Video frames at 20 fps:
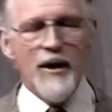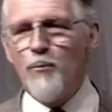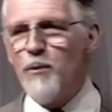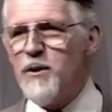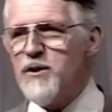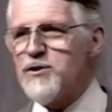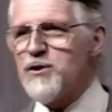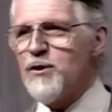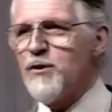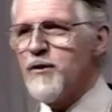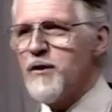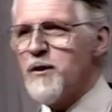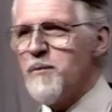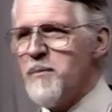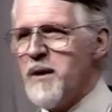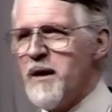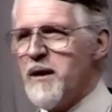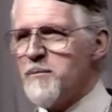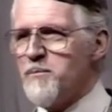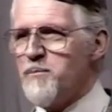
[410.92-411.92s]
We talk
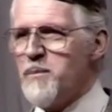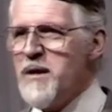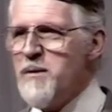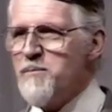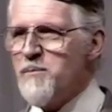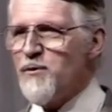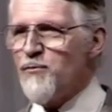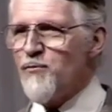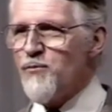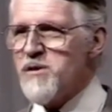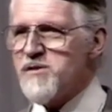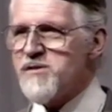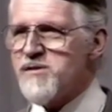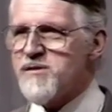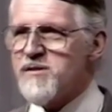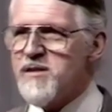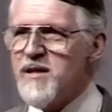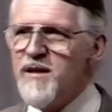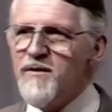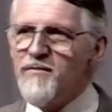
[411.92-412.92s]
about people
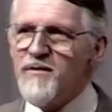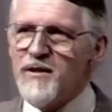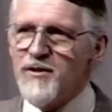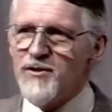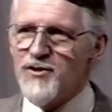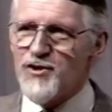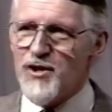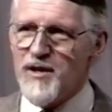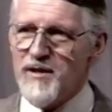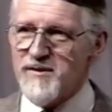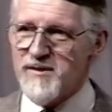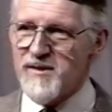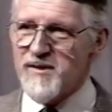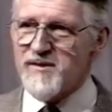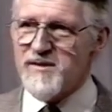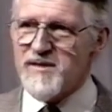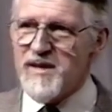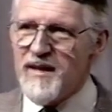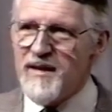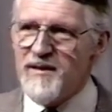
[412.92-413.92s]
receiving
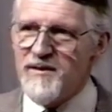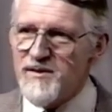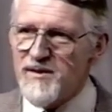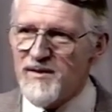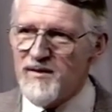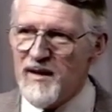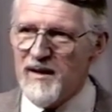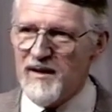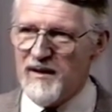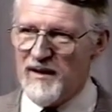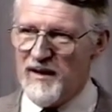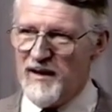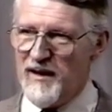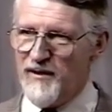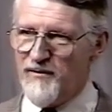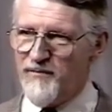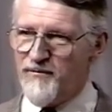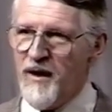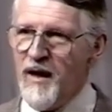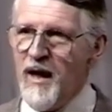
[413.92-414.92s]
Jesus into their
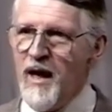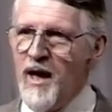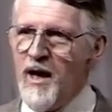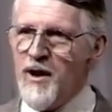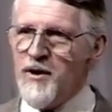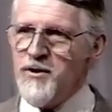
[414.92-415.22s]
life.